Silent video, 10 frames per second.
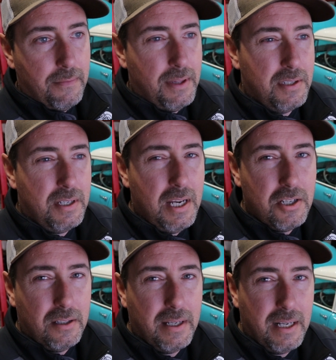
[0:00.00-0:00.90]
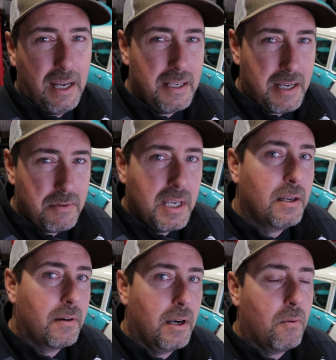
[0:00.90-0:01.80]
of in the staging lane as I was
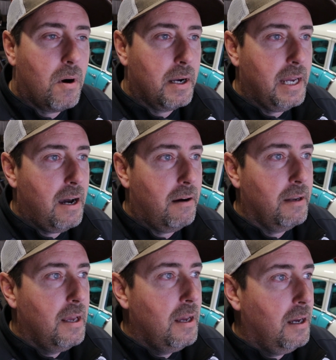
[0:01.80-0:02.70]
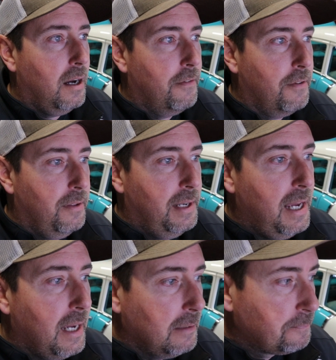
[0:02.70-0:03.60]
getting ready to walk out for the
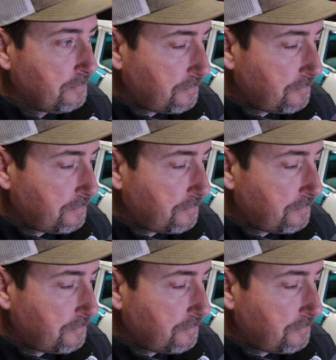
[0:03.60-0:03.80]
day.